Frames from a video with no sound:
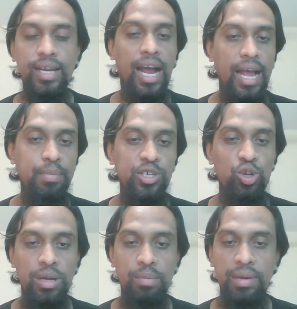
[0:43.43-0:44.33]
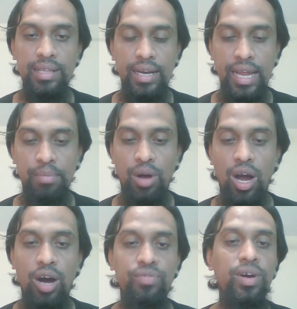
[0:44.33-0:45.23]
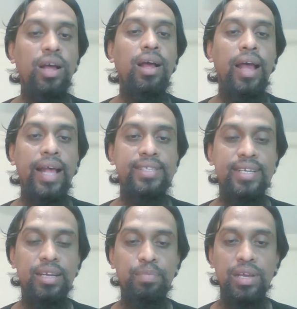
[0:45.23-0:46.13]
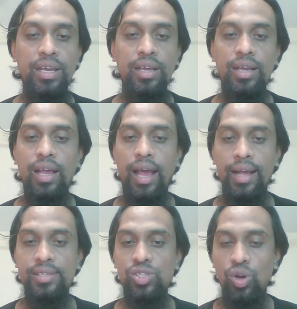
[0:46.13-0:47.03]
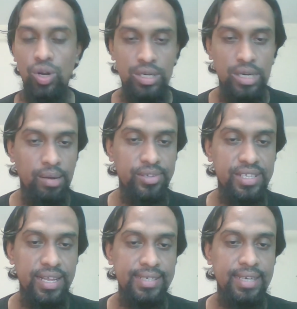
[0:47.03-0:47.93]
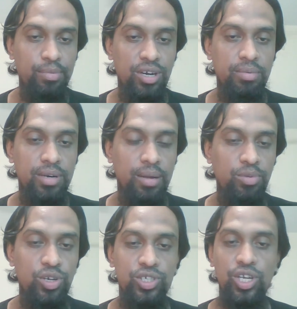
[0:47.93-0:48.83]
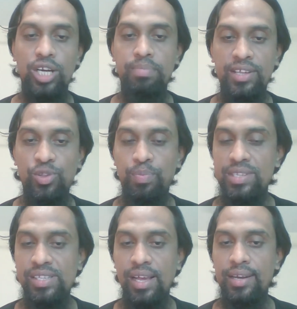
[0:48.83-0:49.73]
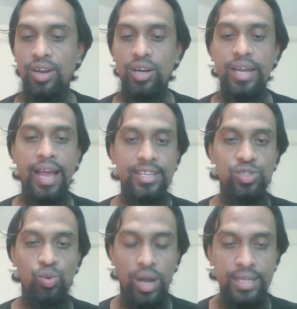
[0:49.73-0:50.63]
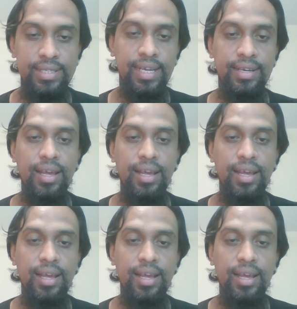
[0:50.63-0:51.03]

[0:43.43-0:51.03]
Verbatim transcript: I have a domain by the name of https colon double slash www dot m s u d b c l dot x y z.